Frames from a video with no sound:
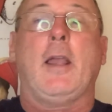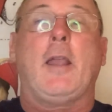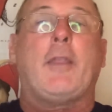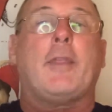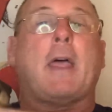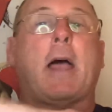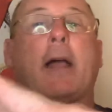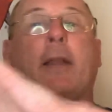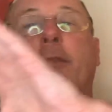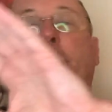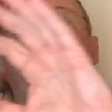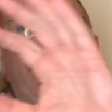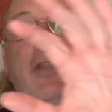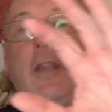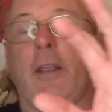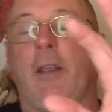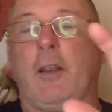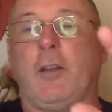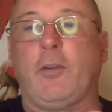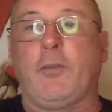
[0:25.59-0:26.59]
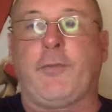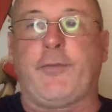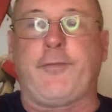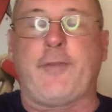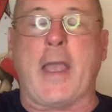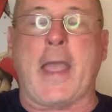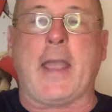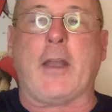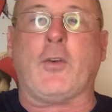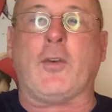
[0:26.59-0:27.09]
that these
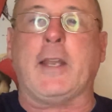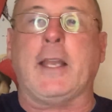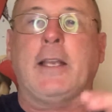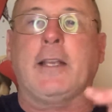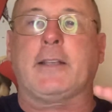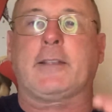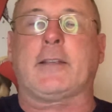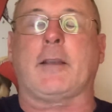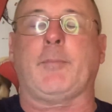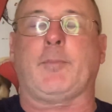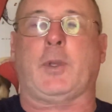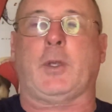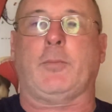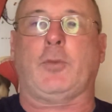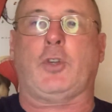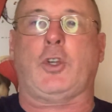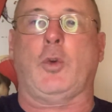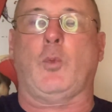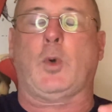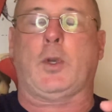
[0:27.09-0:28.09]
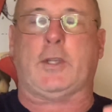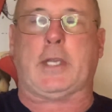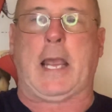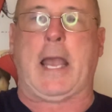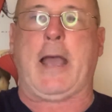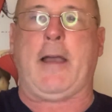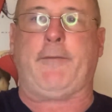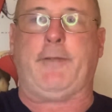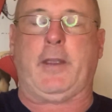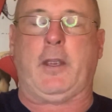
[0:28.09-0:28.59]
varying symptoms she was
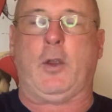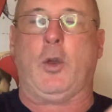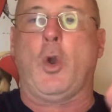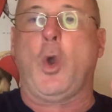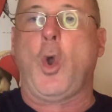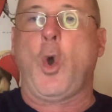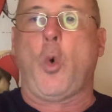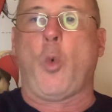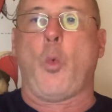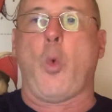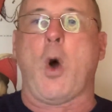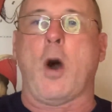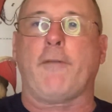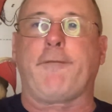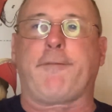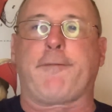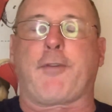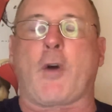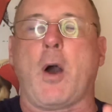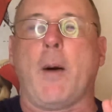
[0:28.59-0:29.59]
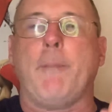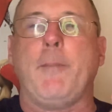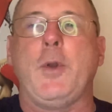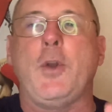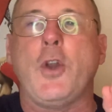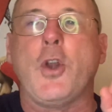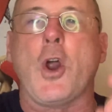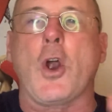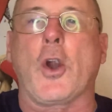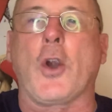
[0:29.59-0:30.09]
having were
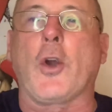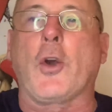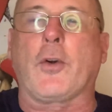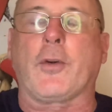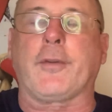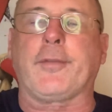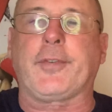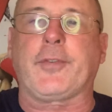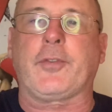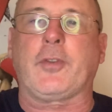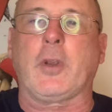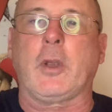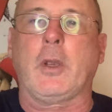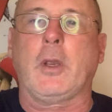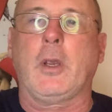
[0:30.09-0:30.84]
from nerves.